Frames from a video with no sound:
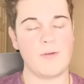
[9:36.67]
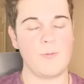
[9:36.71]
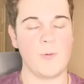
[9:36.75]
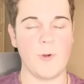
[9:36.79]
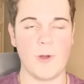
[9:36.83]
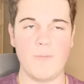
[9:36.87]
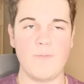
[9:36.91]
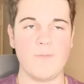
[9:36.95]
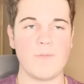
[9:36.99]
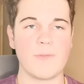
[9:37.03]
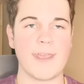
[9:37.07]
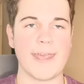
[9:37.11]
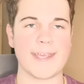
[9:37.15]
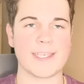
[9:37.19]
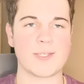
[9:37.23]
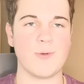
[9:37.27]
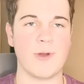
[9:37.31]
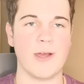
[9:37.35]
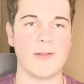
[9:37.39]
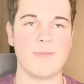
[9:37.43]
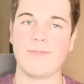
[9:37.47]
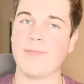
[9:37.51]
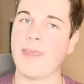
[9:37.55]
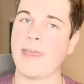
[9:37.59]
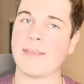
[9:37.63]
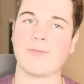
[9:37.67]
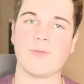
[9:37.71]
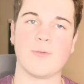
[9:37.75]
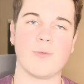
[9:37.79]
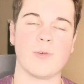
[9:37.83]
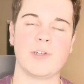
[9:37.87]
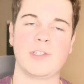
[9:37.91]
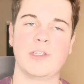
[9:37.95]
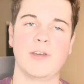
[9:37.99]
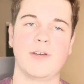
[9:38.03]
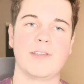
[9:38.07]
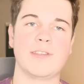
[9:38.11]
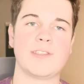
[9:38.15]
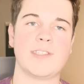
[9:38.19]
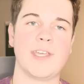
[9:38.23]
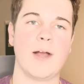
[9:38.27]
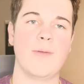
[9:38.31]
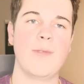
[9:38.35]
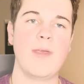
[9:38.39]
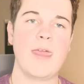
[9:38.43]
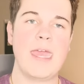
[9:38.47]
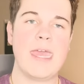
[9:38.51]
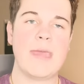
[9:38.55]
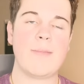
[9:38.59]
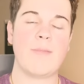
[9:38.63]
Well, guess what? That's what we're doing.
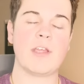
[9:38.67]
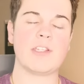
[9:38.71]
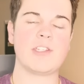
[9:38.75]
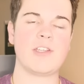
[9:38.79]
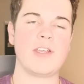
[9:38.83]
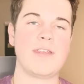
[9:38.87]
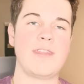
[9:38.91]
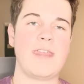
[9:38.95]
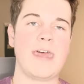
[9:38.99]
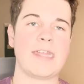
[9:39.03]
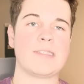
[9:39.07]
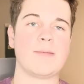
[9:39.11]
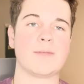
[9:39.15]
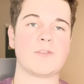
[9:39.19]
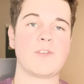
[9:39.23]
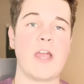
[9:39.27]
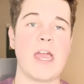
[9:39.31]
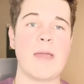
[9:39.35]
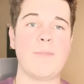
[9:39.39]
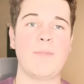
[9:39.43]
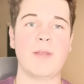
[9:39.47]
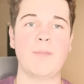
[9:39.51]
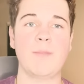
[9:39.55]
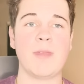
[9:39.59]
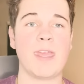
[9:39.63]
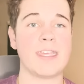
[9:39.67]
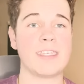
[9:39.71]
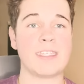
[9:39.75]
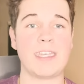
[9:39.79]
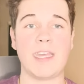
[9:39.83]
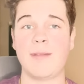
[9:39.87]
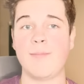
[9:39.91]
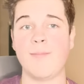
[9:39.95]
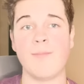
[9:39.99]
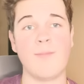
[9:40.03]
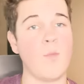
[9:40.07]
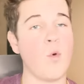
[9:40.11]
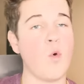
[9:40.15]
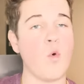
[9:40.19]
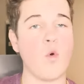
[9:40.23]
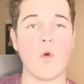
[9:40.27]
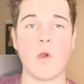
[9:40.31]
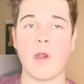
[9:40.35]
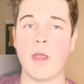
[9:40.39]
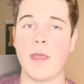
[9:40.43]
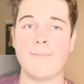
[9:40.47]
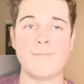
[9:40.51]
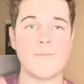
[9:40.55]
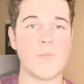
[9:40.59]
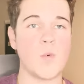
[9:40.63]
So make sure you hit that subscribe button because, again,
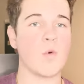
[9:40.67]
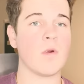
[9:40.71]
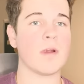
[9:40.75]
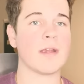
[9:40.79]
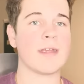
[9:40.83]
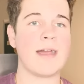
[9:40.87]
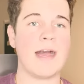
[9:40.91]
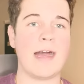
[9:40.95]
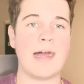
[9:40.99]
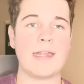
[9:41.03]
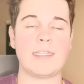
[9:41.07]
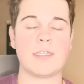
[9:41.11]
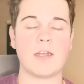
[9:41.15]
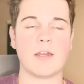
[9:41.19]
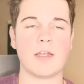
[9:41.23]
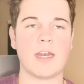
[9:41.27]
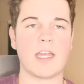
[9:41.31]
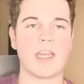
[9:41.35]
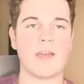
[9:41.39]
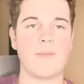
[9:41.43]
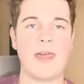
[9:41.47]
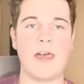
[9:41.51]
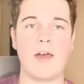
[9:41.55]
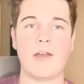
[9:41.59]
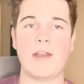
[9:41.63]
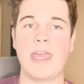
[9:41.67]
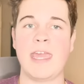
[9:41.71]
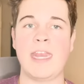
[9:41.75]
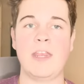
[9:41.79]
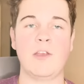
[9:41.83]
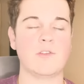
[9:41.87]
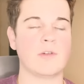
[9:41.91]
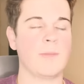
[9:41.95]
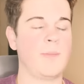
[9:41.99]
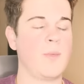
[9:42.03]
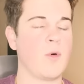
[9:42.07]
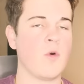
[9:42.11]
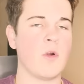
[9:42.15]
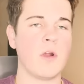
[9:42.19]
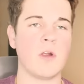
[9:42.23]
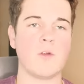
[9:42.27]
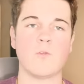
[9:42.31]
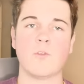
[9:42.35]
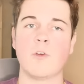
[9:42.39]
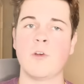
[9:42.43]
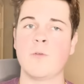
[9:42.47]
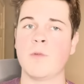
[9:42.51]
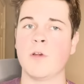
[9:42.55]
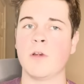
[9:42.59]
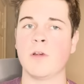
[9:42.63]
more and more content are going to come out. Any report,
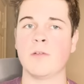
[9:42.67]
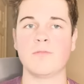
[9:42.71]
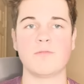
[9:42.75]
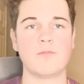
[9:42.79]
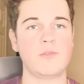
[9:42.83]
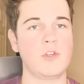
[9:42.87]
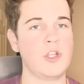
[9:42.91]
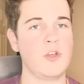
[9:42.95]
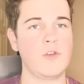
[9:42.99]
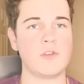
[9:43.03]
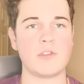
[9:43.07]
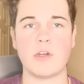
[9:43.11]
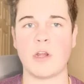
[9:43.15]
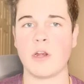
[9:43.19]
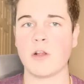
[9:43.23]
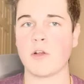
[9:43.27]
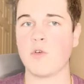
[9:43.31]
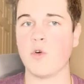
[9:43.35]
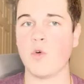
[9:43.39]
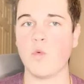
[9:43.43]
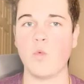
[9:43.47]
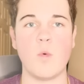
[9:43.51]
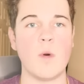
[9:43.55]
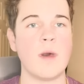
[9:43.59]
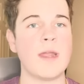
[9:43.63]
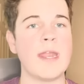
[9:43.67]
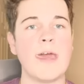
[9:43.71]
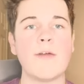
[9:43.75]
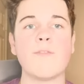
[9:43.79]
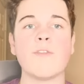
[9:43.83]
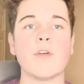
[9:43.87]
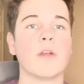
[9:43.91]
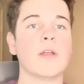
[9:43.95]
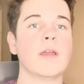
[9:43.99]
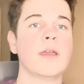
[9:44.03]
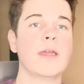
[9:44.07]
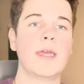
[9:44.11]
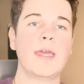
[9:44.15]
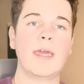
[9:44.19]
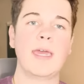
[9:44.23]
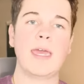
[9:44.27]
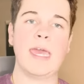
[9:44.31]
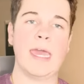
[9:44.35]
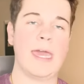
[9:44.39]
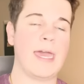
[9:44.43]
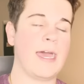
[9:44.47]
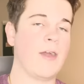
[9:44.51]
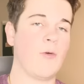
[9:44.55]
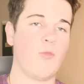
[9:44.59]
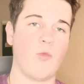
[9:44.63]
rumor, news article, whatever,
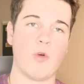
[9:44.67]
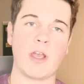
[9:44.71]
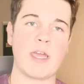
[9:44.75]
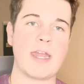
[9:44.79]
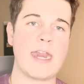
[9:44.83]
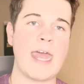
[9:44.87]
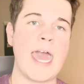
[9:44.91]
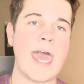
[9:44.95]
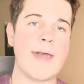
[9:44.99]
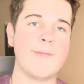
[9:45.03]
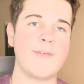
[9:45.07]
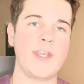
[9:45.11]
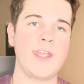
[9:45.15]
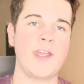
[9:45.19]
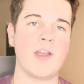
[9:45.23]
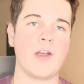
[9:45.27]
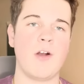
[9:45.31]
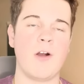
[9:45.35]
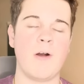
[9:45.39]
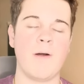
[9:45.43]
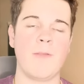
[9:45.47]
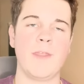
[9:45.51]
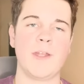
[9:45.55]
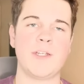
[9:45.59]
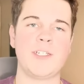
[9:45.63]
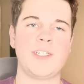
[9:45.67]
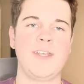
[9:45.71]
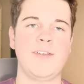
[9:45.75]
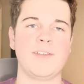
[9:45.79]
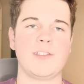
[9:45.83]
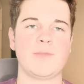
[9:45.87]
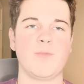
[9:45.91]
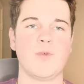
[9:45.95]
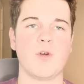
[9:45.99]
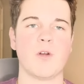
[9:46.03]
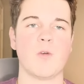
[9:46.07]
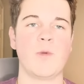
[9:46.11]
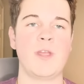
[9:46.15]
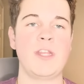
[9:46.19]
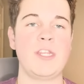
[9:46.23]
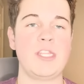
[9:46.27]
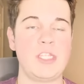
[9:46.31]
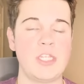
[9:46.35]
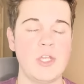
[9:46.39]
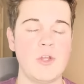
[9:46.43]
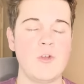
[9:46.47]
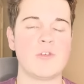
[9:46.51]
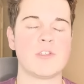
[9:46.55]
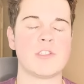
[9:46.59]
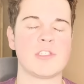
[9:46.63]
uh, we're going to have it here on the Chiefs Report. We
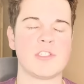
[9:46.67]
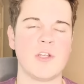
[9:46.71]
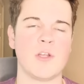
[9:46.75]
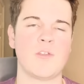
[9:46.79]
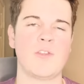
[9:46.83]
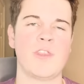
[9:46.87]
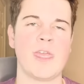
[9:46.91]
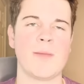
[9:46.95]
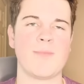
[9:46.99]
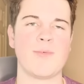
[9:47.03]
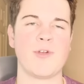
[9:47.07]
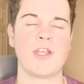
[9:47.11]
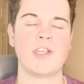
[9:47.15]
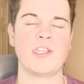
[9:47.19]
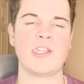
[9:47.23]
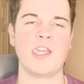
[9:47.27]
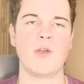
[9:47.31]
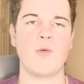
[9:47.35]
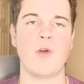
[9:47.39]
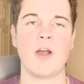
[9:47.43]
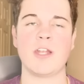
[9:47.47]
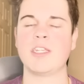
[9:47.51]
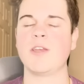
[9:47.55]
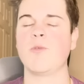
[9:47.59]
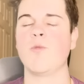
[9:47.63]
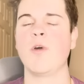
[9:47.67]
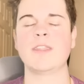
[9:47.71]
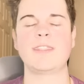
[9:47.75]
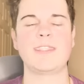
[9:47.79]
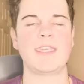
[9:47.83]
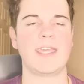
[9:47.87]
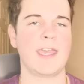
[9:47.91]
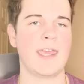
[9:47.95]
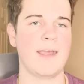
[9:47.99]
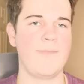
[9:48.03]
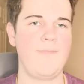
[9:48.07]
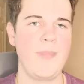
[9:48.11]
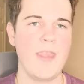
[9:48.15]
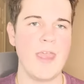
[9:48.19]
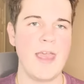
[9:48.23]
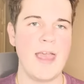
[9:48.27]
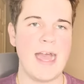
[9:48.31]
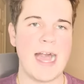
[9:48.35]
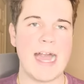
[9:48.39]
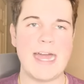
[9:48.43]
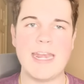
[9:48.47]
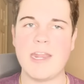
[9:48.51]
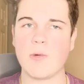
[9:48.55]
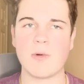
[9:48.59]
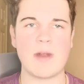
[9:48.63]
do certainly appreciate you watching. Once again,
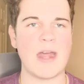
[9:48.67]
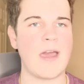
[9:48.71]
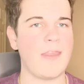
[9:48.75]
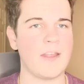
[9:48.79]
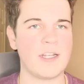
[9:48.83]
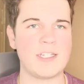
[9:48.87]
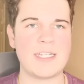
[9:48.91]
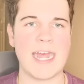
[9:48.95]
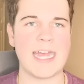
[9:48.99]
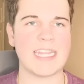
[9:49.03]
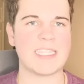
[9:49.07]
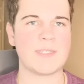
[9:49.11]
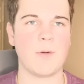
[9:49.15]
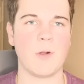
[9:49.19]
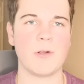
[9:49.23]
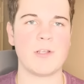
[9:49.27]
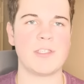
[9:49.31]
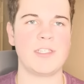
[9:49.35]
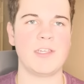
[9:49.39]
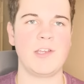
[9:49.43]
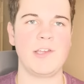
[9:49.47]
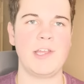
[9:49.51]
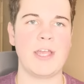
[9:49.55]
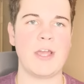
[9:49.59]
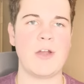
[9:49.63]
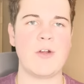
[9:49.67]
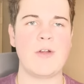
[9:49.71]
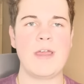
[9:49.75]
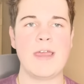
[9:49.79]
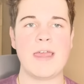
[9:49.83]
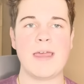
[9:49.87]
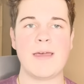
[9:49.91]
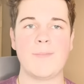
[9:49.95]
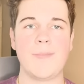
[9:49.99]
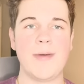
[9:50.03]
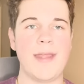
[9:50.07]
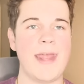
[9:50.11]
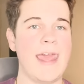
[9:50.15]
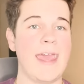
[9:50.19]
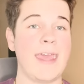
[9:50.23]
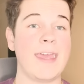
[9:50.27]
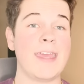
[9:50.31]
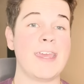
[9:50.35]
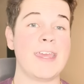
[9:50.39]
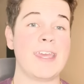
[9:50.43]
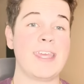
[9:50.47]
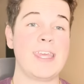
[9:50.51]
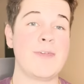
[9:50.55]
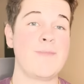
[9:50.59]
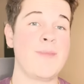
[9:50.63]
I know we're not in the chat sports studio, but hey,
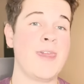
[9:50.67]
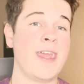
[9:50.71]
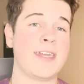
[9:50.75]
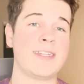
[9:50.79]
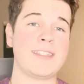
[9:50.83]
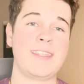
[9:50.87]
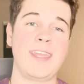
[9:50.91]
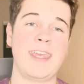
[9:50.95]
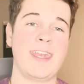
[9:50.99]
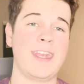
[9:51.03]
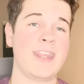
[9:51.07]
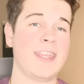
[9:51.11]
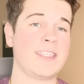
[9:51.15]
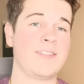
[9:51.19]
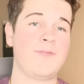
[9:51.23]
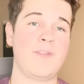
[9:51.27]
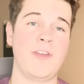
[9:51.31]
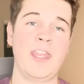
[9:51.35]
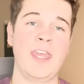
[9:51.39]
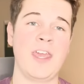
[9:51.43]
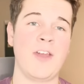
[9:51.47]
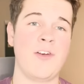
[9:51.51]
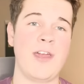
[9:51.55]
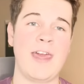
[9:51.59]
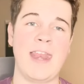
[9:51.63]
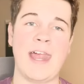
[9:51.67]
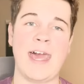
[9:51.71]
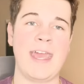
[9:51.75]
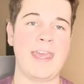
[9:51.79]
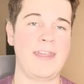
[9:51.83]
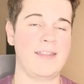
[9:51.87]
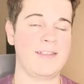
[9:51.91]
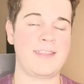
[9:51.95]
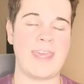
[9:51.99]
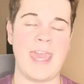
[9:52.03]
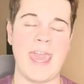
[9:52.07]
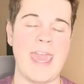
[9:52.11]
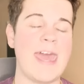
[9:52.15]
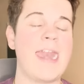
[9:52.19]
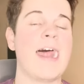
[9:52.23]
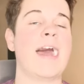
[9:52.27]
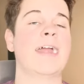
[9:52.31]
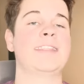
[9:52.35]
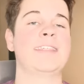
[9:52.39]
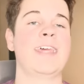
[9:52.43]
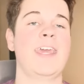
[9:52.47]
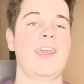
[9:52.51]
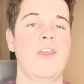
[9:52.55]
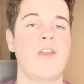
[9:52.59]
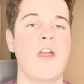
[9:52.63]
you made it to the end of this video, and I
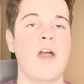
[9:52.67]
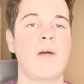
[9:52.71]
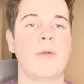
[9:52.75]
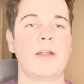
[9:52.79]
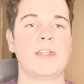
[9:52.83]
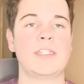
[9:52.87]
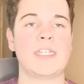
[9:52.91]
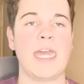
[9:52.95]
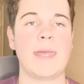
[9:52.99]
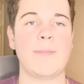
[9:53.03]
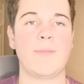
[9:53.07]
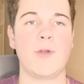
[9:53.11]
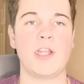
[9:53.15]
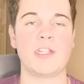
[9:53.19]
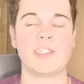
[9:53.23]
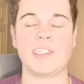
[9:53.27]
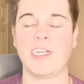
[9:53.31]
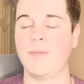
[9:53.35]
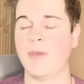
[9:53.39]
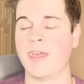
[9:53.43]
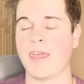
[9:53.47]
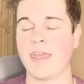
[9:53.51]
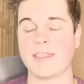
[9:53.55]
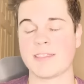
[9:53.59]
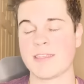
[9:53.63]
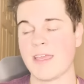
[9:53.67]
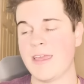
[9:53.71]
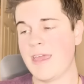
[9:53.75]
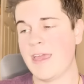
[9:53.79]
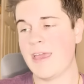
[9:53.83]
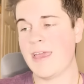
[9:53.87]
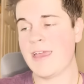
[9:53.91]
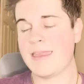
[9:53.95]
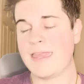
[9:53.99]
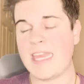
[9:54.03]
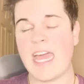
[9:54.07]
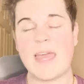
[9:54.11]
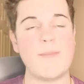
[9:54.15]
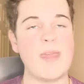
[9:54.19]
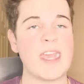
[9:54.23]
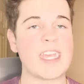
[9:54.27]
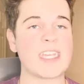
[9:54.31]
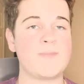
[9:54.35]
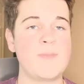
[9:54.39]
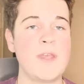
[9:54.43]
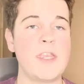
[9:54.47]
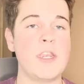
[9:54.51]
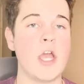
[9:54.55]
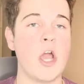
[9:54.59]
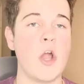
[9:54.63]
cannot tell you how much I appreciate it because that
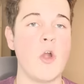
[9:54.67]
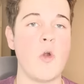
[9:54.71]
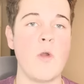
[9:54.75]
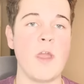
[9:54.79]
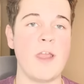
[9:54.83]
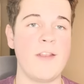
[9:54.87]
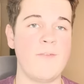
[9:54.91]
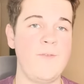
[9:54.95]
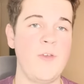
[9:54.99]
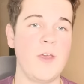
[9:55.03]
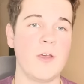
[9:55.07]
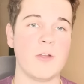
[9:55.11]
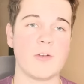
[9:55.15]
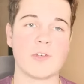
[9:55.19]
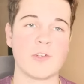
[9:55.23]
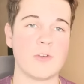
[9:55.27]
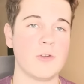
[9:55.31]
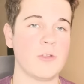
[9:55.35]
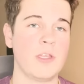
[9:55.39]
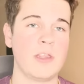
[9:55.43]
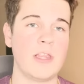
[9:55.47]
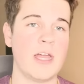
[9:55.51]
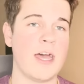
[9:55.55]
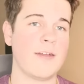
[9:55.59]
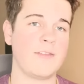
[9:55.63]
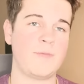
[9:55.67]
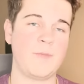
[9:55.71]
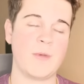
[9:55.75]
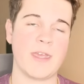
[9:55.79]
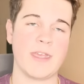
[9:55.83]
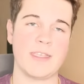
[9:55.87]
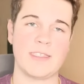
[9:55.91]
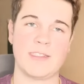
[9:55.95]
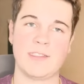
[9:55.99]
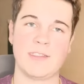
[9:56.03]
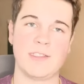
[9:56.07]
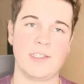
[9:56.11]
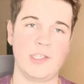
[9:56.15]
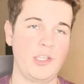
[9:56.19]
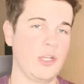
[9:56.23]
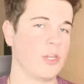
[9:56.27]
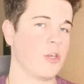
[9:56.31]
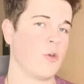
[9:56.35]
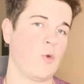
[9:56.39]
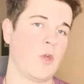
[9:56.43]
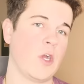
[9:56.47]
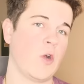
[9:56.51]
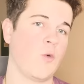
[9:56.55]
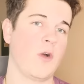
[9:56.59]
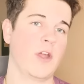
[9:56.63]
makes me know and feel truly loved because you're
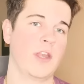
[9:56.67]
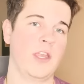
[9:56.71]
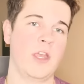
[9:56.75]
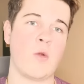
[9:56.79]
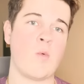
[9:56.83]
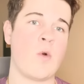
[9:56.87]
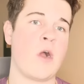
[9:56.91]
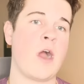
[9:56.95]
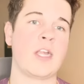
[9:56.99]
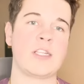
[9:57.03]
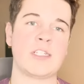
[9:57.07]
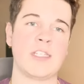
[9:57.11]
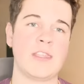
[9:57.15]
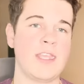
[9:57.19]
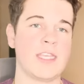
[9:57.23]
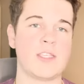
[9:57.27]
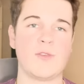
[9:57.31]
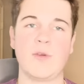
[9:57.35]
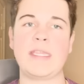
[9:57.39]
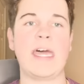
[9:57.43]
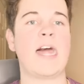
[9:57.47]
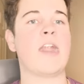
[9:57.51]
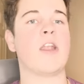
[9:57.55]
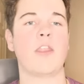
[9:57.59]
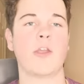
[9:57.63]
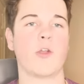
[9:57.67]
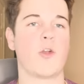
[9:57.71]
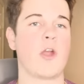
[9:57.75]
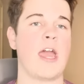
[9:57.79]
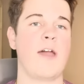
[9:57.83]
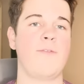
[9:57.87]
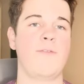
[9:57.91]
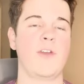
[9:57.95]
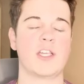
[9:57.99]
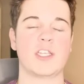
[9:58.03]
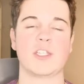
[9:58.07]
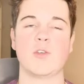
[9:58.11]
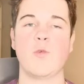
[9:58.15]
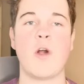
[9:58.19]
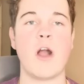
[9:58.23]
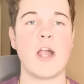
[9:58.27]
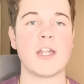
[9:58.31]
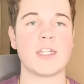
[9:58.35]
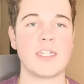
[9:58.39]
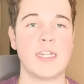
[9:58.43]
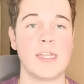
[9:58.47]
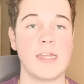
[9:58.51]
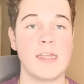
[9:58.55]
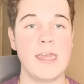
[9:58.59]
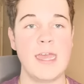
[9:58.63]
a real one. You're watching this without all the graphics. You're
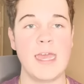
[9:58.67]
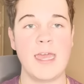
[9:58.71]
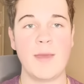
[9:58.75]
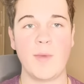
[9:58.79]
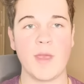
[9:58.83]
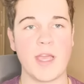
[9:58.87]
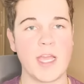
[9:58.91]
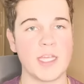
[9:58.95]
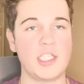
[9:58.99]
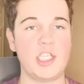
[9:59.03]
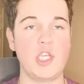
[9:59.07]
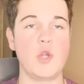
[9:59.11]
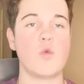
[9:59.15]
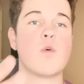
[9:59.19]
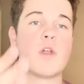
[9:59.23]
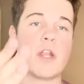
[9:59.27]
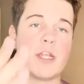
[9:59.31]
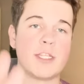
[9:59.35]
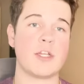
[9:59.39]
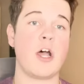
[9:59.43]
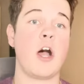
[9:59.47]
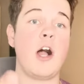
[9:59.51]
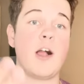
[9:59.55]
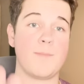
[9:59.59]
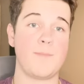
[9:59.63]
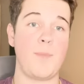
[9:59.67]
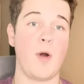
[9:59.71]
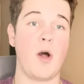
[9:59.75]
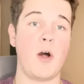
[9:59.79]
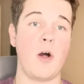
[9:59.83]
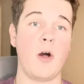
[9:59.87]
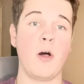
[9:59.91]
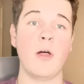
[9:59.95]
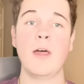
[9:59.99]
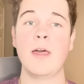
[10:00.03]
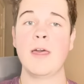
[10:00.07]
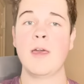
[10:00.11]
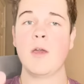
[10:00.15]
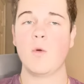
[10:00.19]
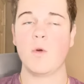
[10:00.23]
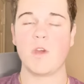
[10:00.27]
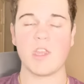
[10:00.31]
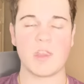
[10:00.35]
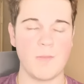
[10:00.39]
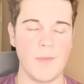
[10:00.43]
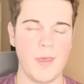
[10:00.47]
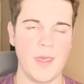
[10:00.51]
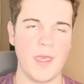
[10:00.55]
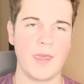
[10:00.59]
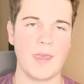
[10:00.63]
watching it because you want to talk ball
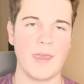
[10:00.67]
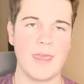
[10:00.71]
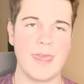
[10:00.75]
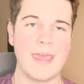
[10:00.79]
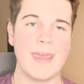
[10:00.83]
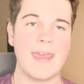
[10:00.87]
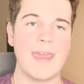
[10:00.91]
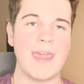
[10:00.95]
with me.